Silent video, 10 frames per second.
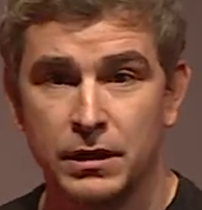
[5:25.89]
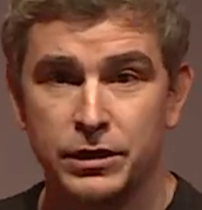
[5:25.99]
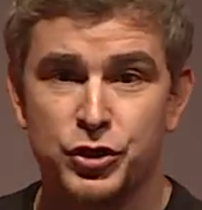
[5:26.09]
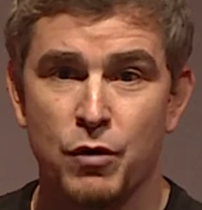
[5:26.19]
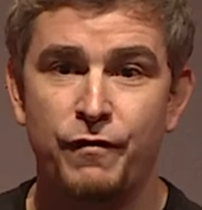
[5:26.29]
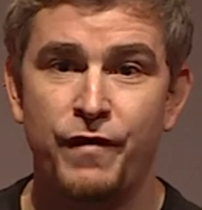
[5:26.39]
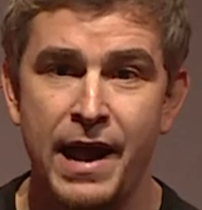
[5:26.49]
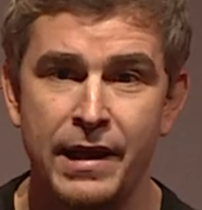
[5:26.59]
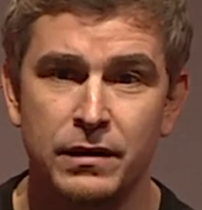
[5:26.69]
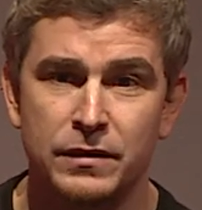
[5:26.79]
its
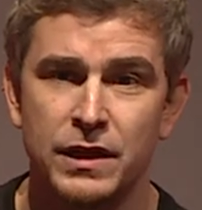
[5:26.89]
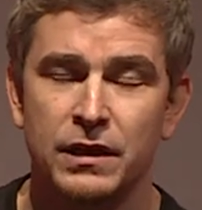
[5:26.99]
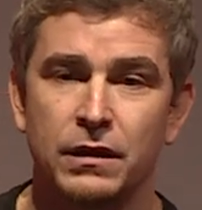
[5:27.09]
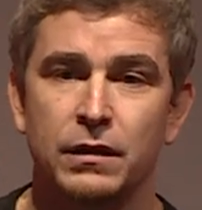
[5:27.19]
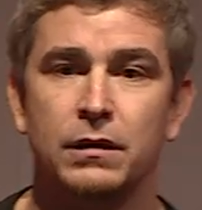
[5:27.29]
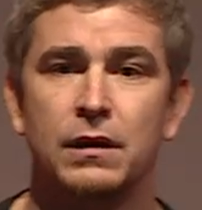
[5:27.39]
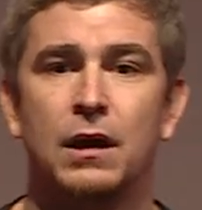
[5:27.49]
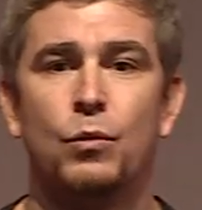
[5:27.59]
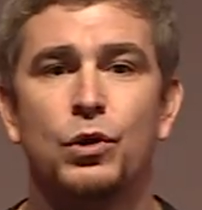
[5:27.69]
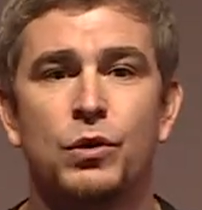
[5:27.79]
confines in
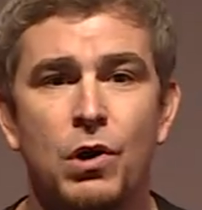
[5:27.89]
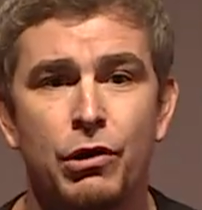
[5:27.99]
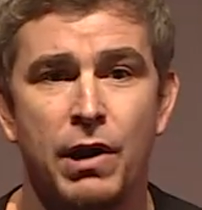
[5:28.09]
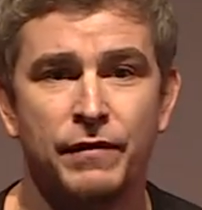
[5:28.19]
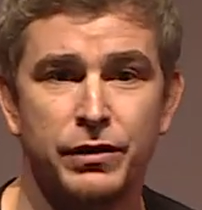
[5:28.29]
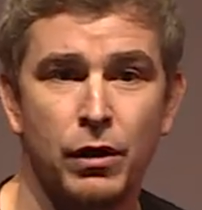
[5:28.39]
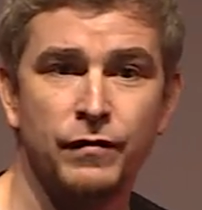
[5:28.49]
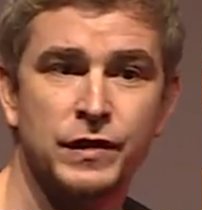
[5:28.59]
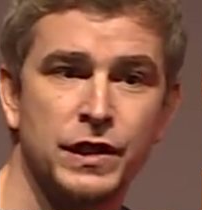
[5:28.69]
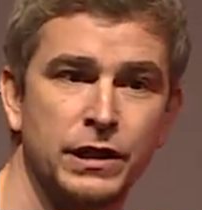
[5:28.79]
uh, World of Warcraft, and all
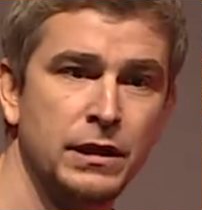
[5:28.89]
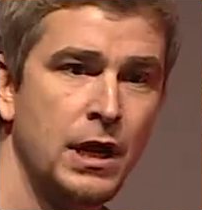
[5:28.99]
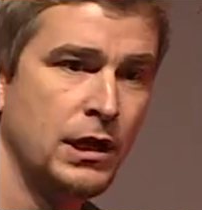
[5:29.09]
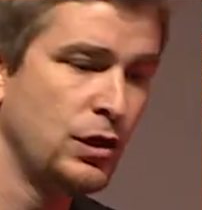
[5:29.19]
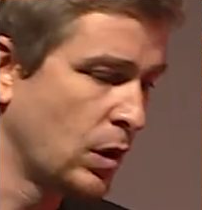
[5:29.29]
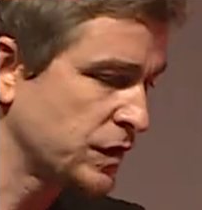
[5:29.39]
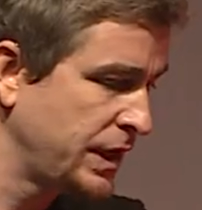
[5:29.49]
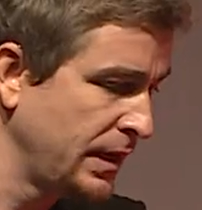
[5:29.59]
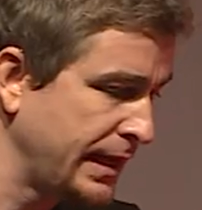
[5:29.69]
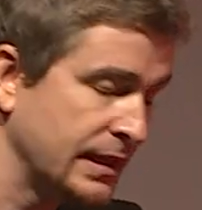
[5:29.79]
of a sudden he was
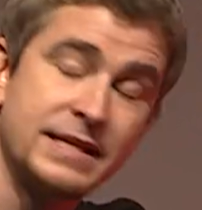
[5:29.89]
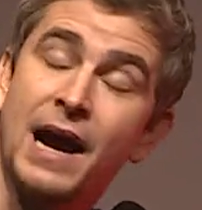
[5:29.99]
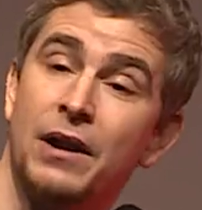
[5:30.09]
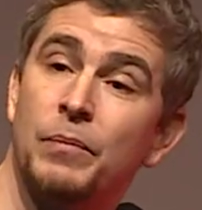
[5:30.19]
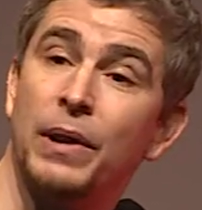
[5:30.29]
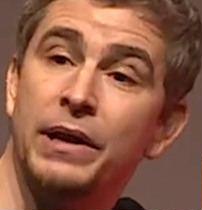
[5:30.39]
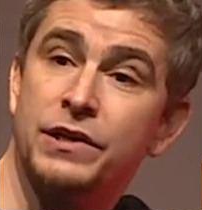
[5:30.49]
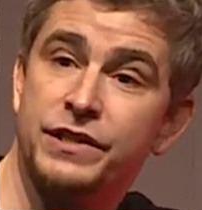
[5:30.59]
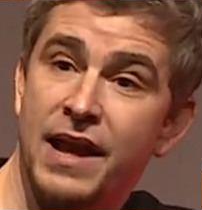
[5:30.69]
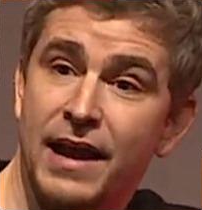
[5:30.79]
killing entire
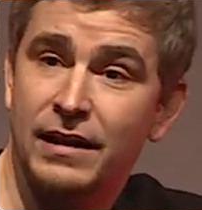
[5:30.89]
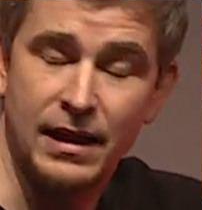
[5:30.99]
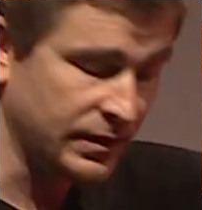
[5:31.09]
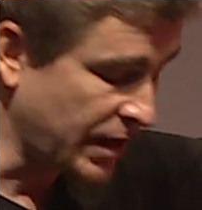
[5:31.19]
players dead, uh,